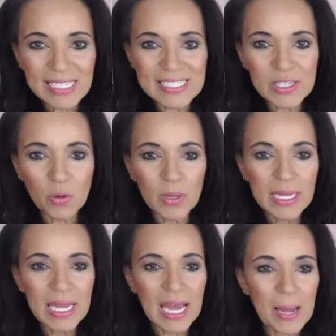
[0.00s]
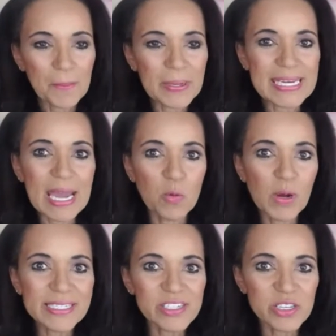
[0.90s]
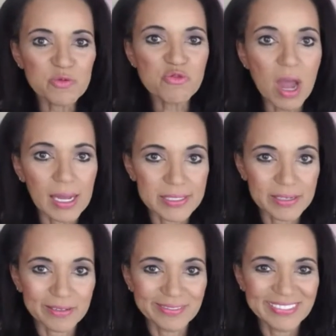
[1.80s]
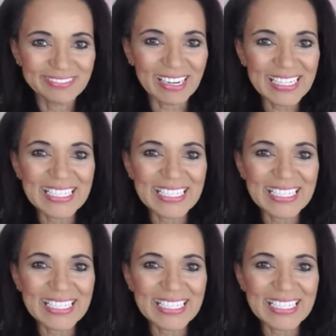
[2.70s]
So, but now what do you not do, right?